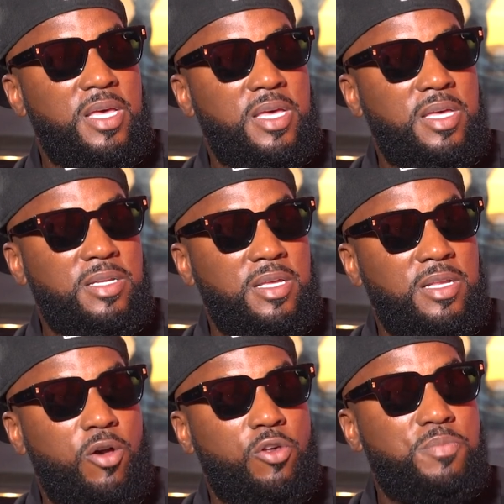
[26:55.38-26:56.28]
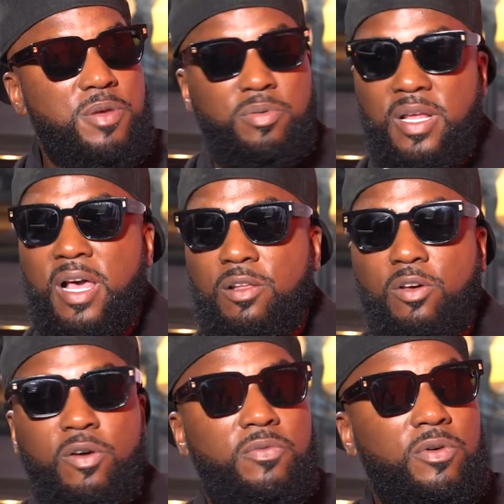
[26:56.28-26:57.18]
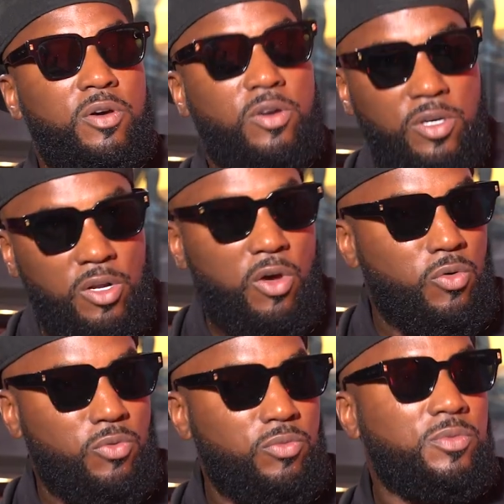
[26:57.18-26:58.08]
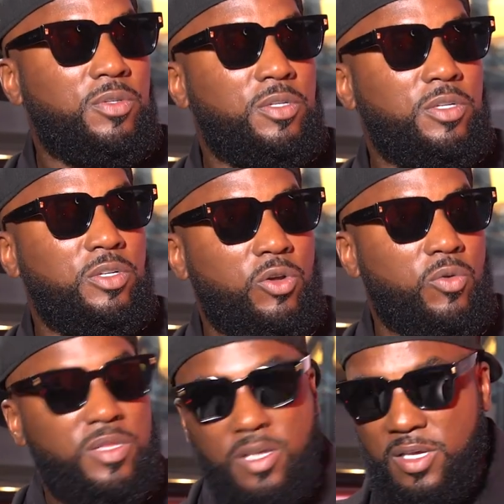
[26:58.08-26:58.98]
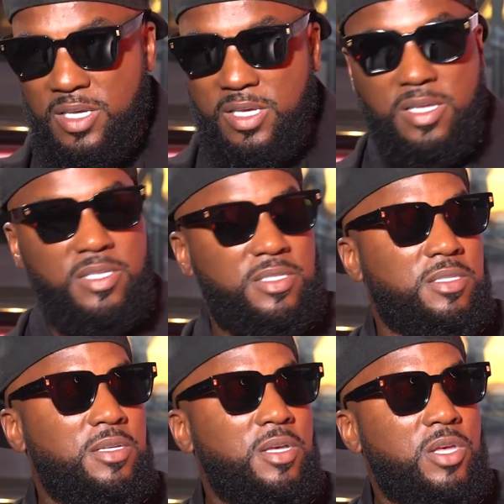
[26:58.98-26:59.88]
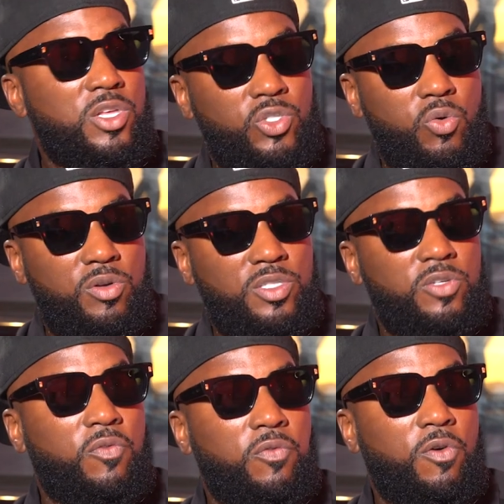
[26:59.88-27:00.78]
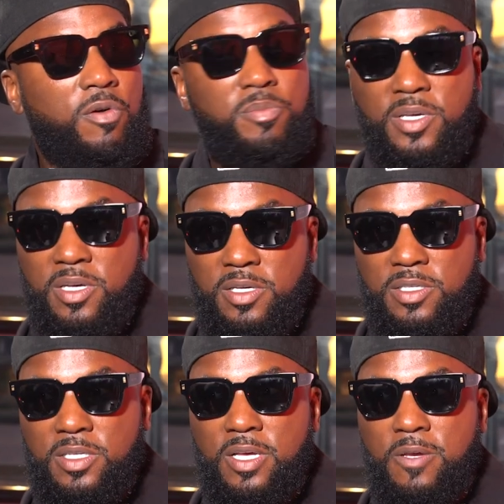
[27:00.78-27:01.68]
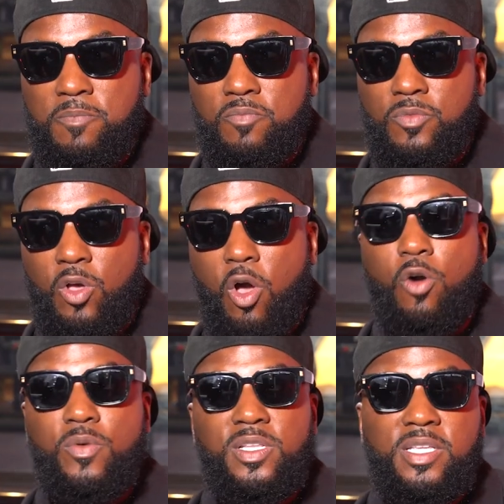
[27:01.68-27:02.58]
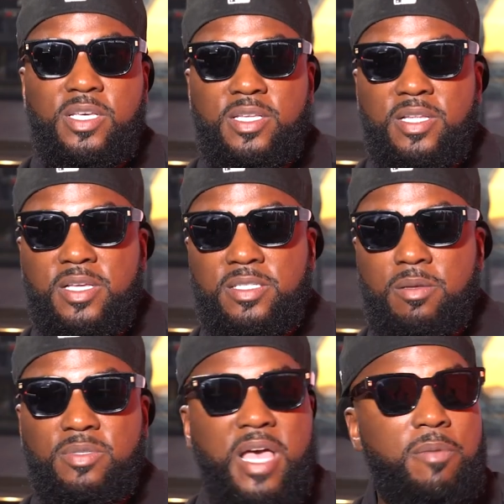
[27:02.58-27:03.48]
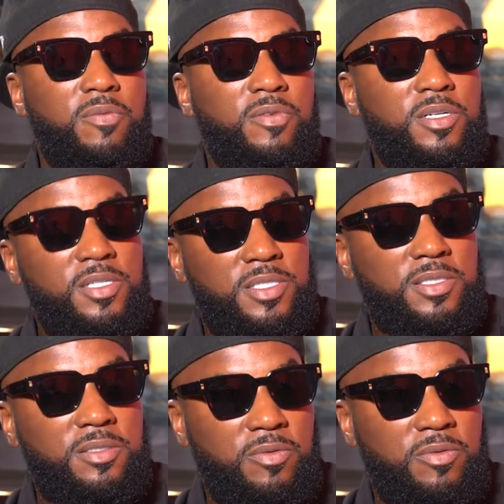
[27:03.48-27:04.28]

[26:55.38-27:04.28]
and, and all the people that I love are gonna own, you know, and their yeah. kids and so yeah. on and so forth because all we need is some type of a cushion,